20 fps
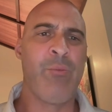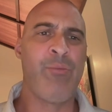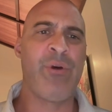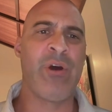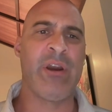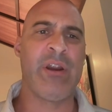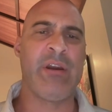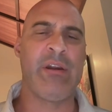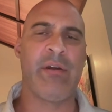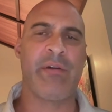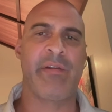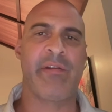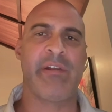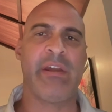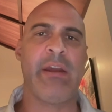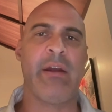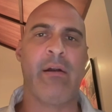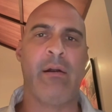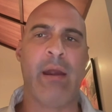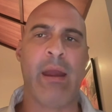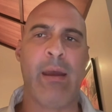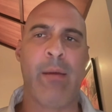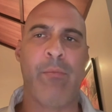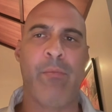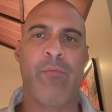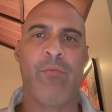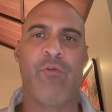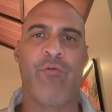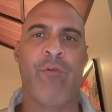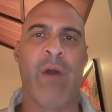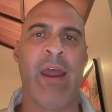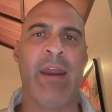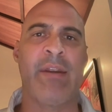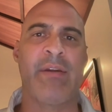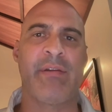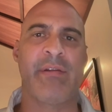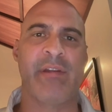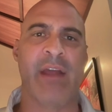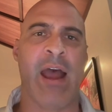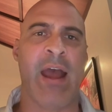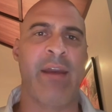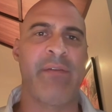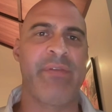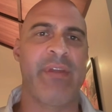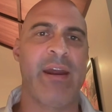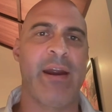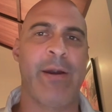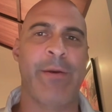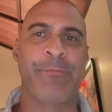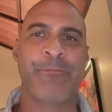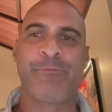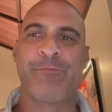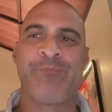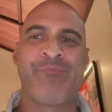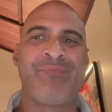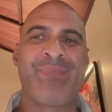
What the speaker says: putting your CRM right inside of there.